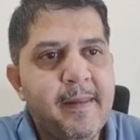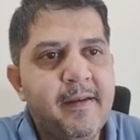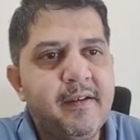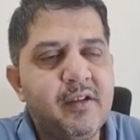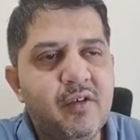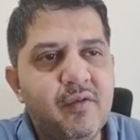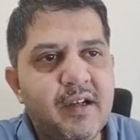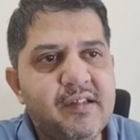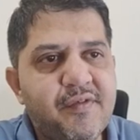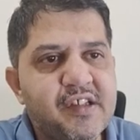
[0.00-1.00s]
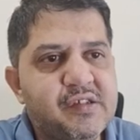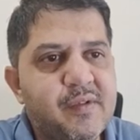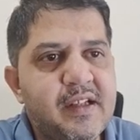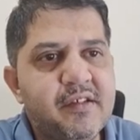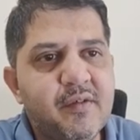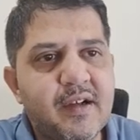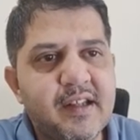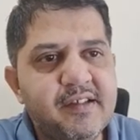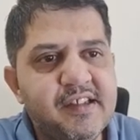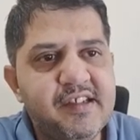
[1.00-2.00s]
Now what is the first one? So what
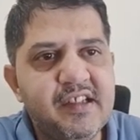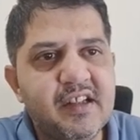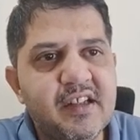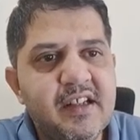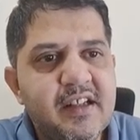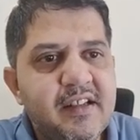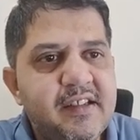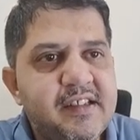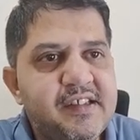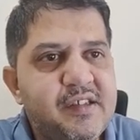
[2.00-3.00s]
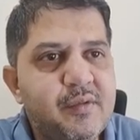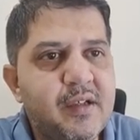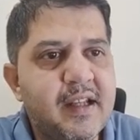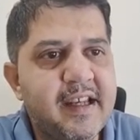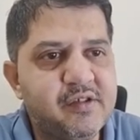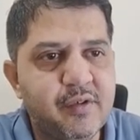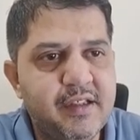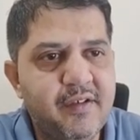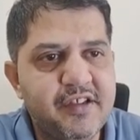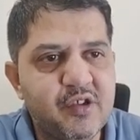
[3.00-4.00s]
is this here? This is your x over
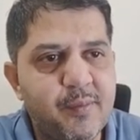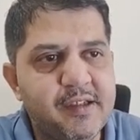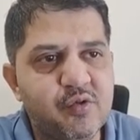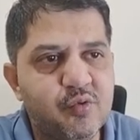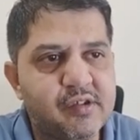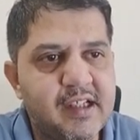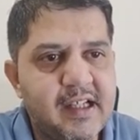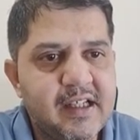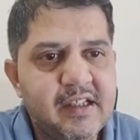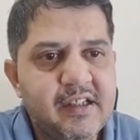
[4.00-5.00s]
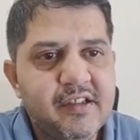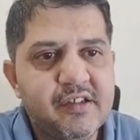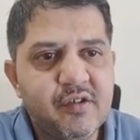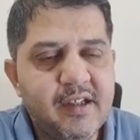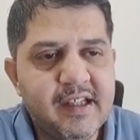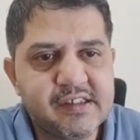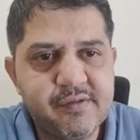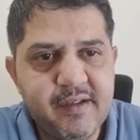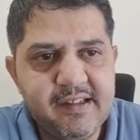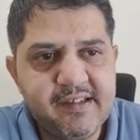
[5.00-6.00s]
here, which obeys Hooke's law. So x,
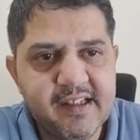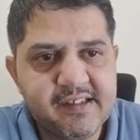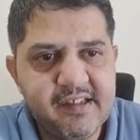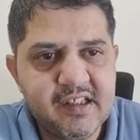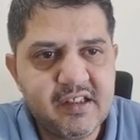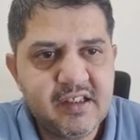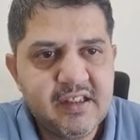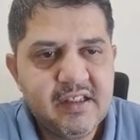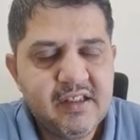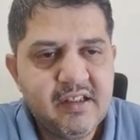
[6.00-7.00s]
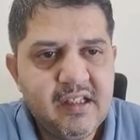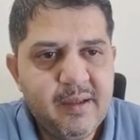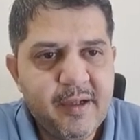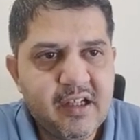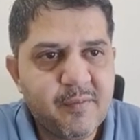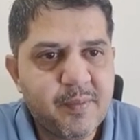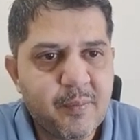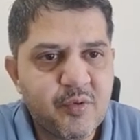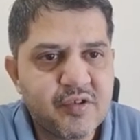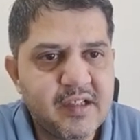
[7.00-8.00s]
where is x here? Limit of
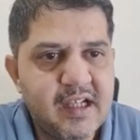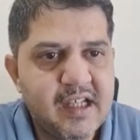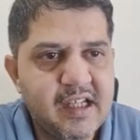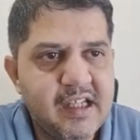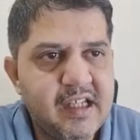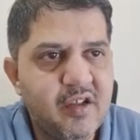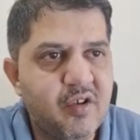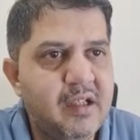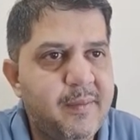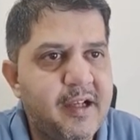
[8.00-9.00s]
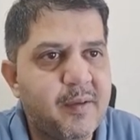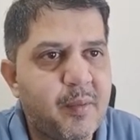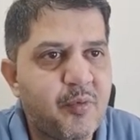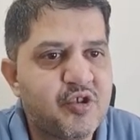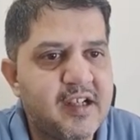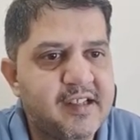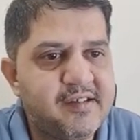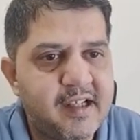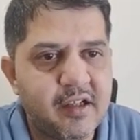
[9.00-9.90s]
proportionality, no, limit of proportionality is z.